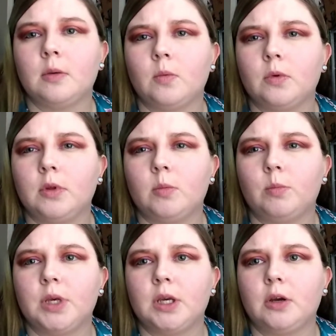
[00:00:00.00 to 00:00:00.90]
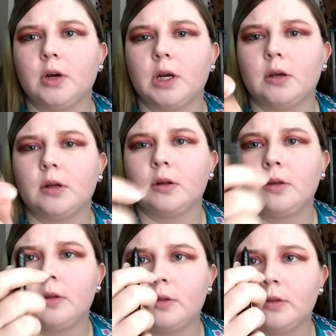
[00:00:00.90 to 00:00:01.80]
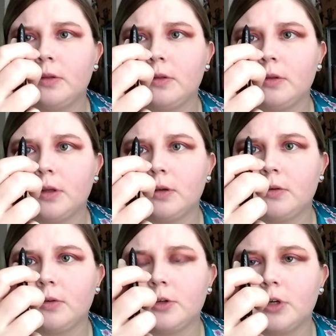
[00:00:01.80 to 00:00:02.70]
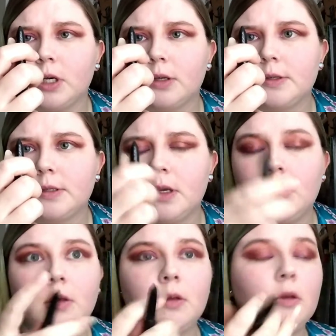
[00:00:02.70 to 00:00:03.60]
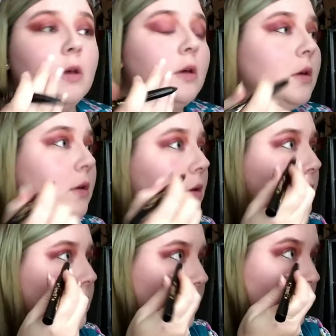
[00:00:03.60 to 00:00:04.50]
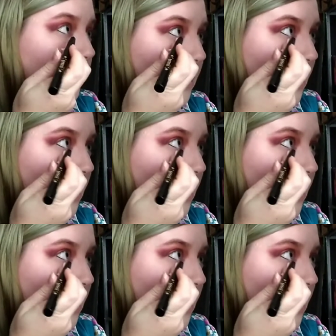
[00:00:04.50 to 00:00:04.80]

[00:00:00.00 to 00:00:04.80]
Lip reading: really big crayon that retracts. So